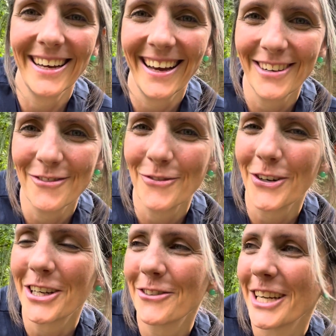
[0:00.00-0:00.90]
and
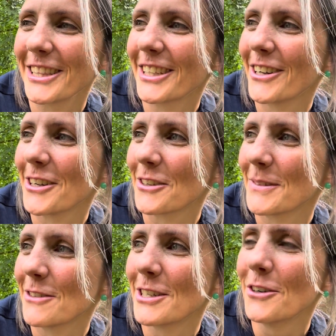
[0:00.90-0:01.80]
walk around the garden with
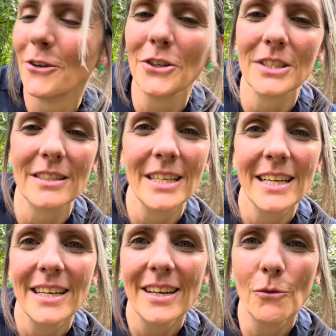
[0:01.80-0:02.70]
her in a hood and
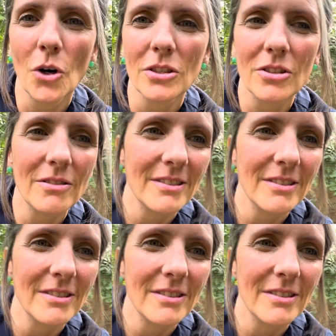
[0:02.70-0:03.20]
watch